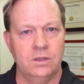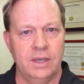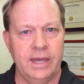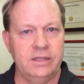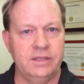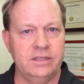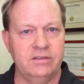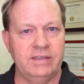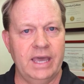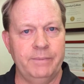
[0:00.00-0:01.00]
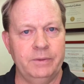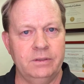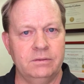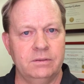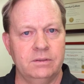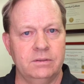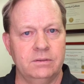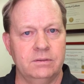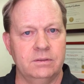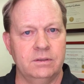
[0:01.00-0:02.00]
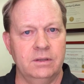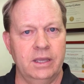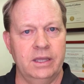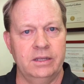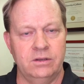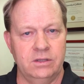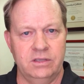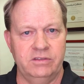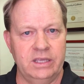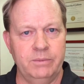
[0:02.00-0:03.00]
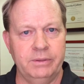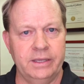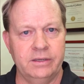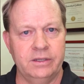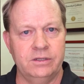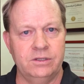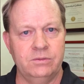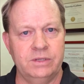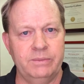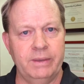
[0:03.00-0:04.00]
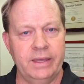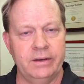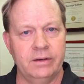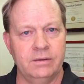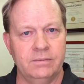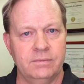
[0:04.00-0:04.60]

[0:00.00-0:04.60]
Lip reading: How do you think this happened? And is the implant going to do any better?